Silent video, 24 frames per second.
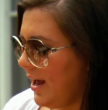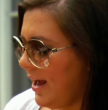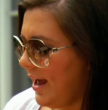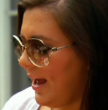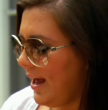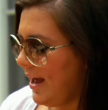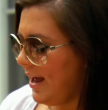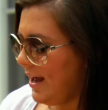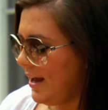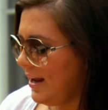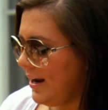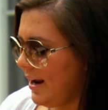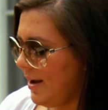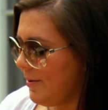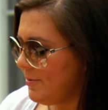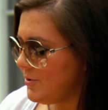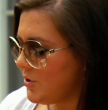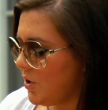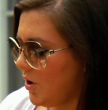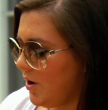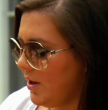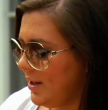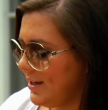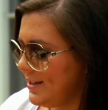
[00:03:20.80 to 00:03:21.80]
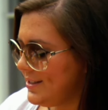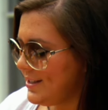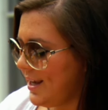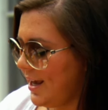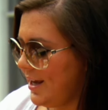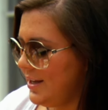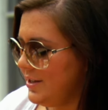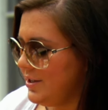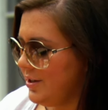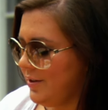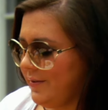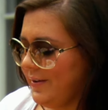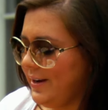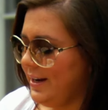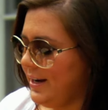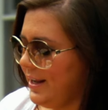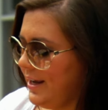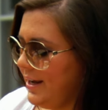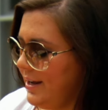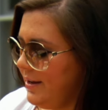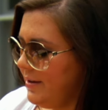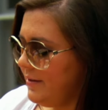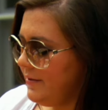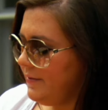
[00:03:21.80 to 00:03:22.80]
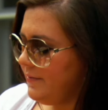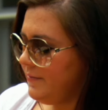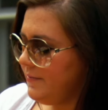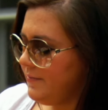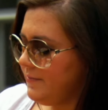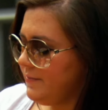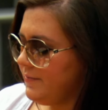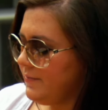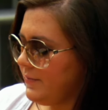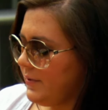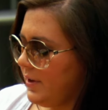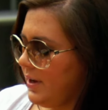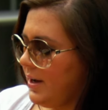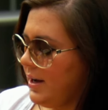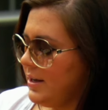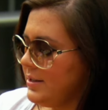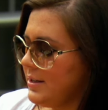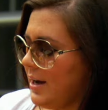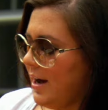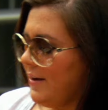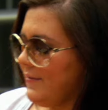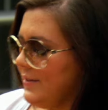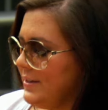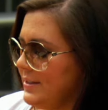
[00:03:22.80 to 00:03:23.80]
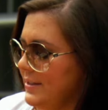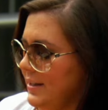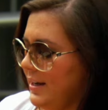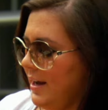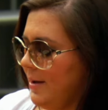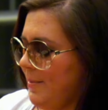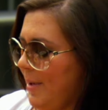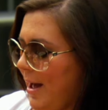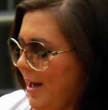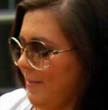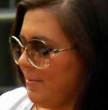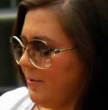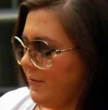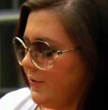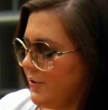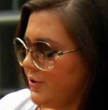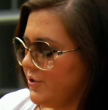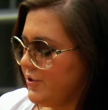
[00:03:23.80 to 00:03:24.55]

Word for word: And I was all excited to read it, because obviously I'm happy for